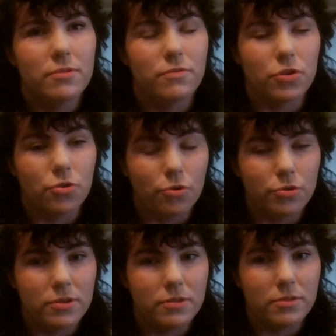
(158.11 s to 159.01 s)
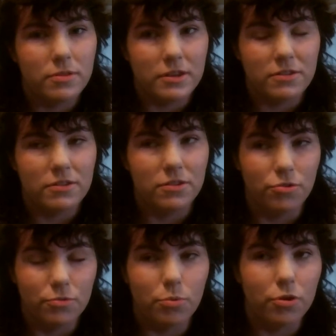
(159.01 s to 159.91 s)
record this
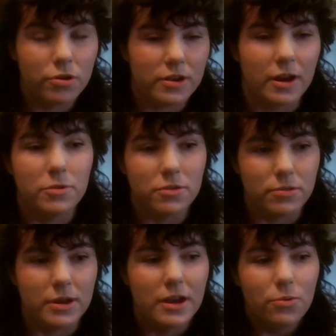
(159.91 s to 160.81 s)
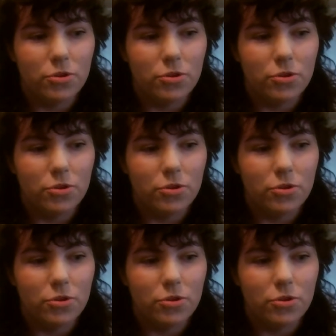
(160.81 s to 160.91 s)
new work that I'm doing,